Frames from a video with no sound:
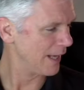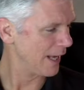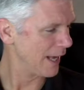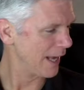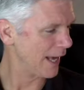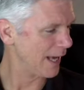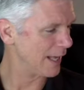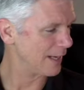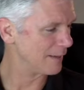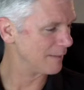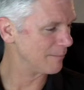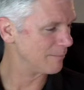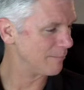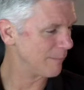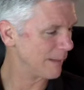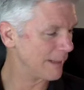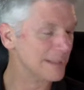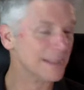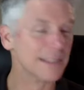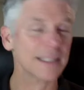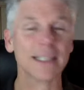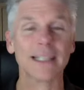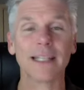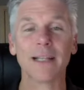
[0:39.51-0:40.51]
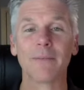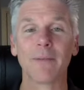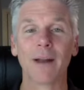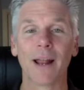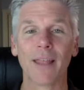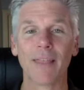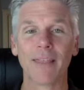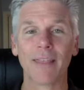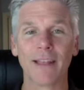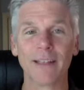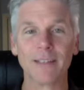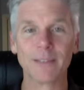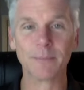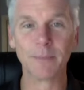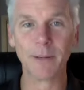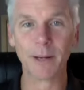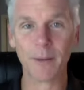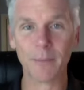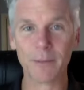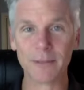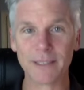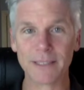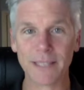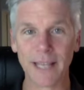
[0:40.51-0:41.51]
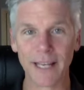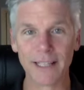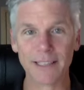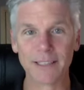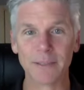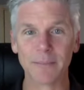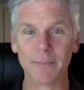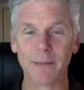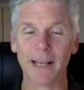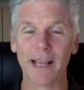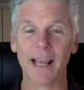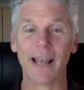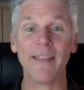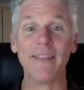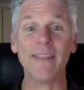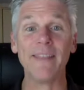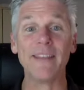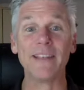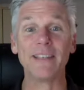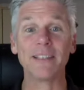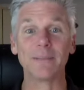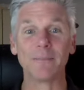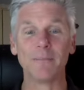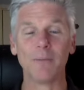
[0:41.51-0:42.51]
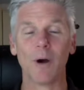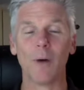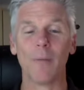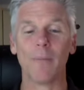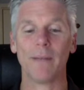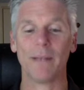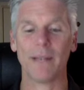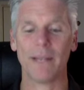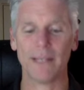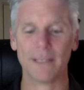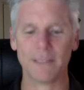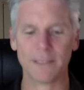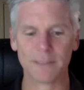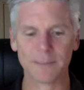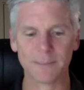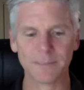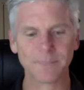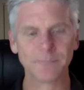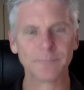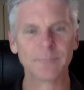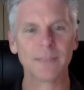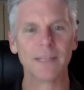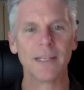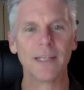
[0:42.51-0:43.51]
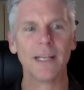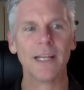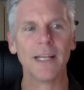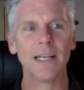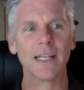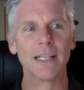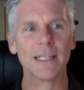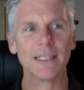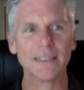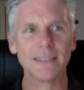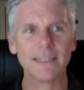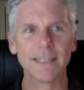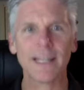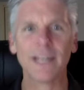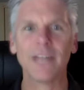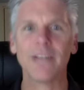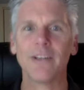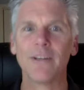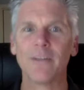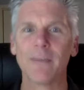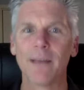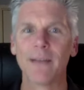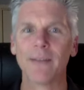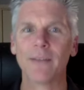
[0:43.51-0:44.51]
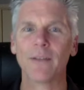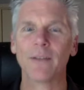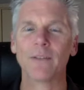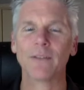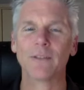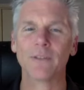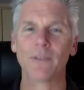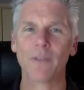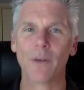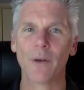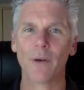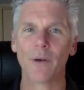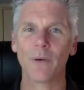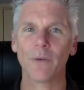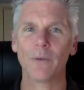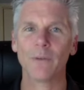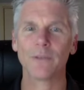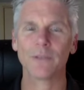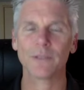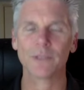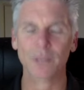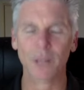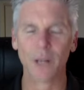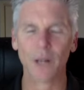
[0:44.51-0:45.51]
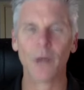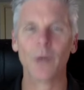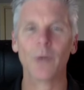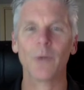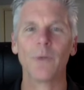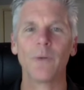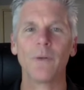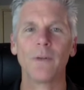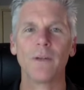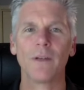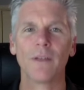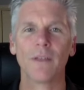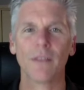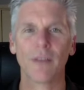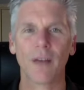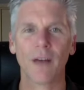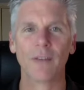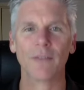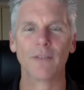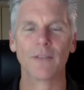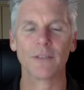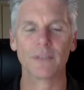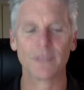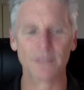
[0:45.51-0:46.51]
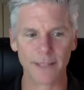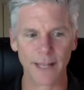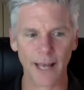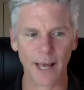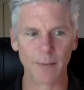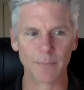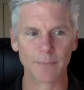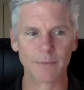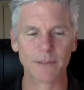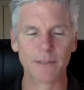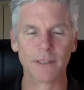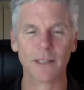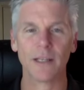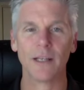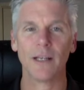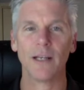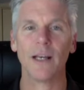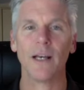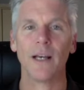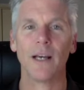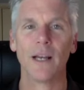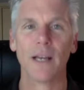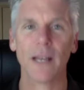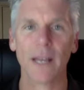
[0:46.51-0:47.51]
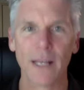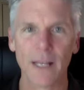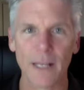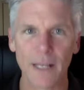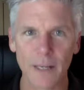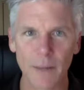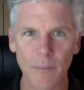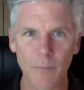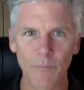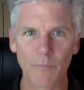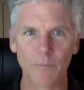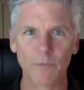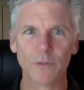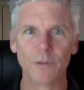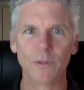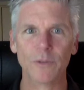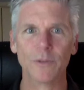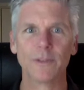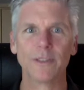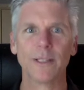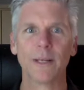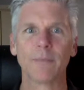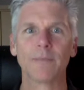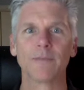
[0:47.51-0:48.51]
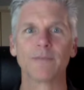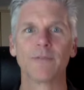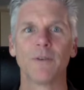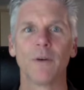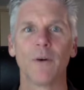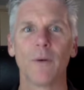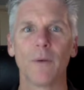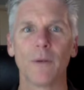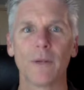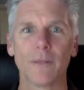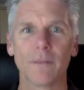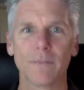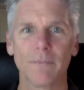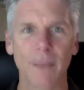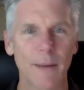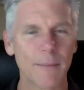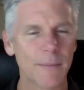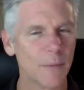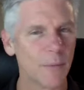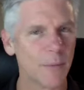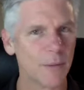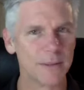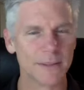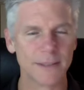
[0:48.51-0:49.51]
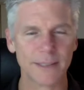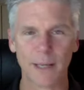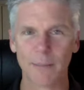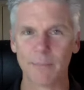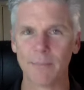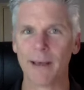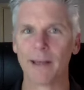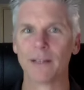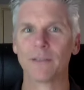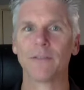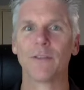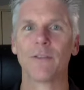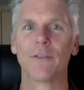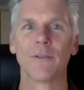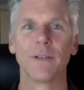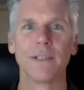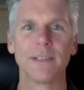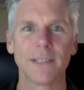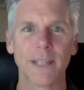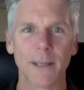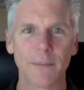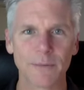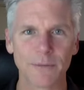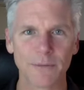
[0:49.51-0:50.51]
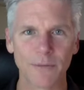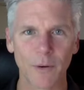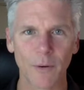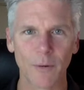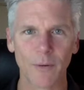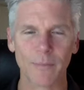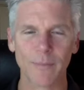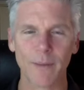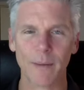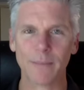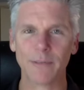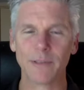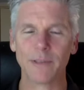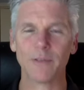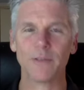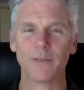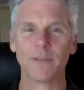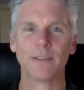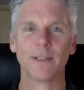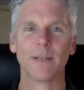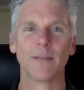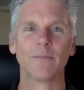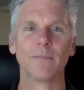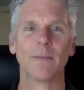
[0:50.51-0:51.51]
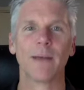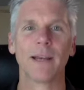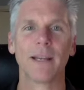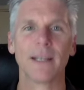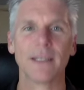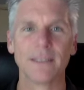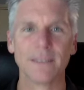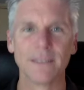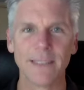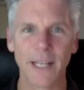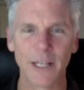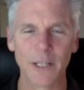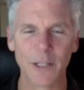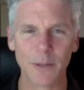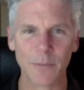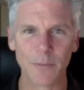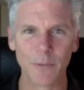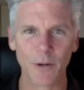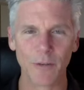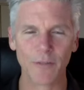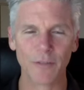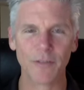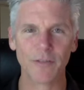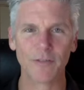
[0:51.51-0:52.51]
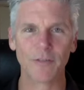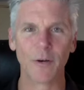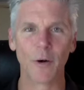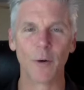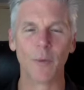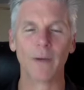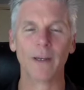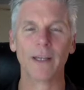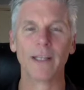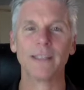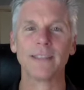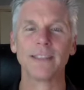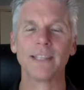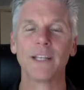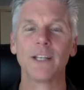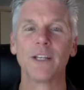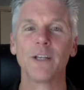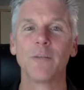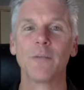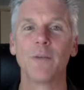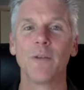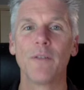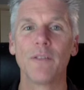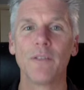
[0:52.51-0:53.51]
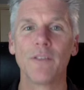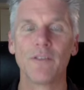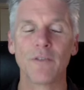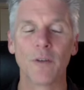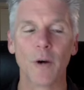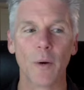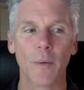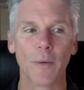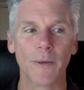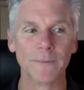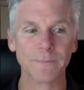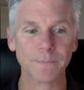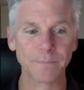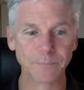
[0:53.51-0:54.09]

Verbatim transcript: And basically, what I think Spirit was saying to me in this moment is continue to make those slow, thoughtful steps. Two steps forward, maybe one step back, three steps forward, maybe two steps back. Continue moving forward, continue moving forward.